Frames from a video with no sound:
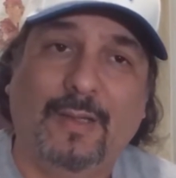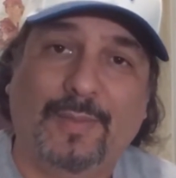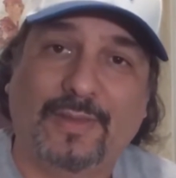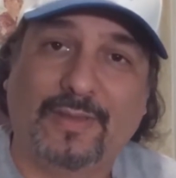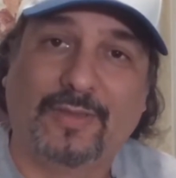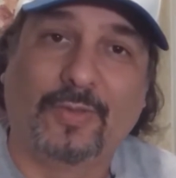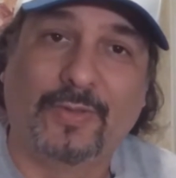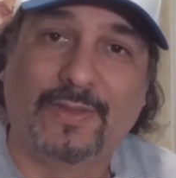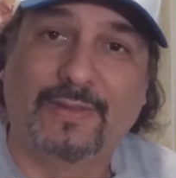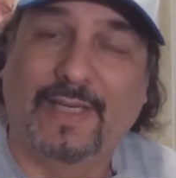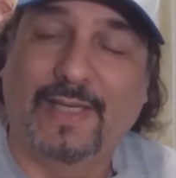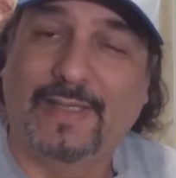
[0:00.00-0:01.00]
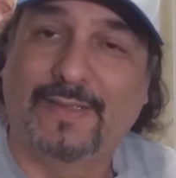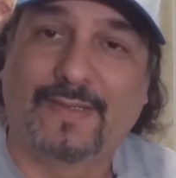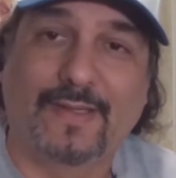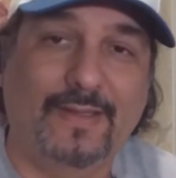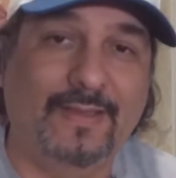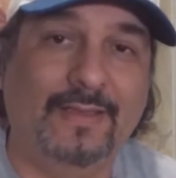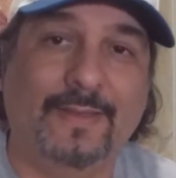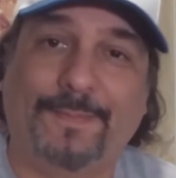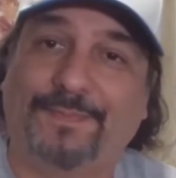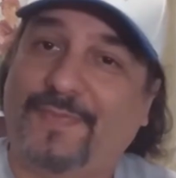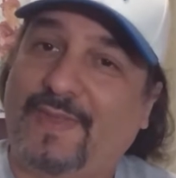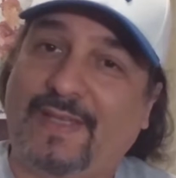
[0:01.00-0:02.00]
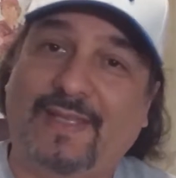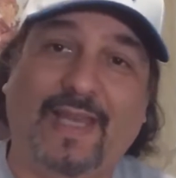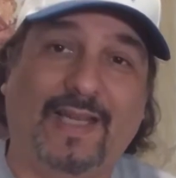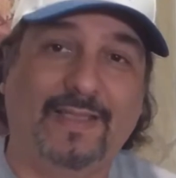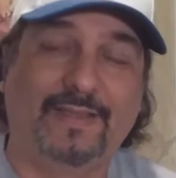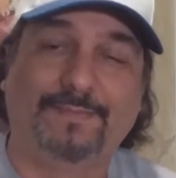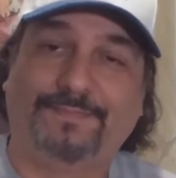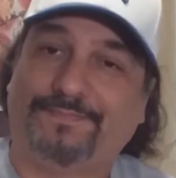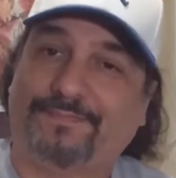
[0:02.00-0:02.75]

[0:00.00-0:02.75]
But the Golden Days, Dick Allen,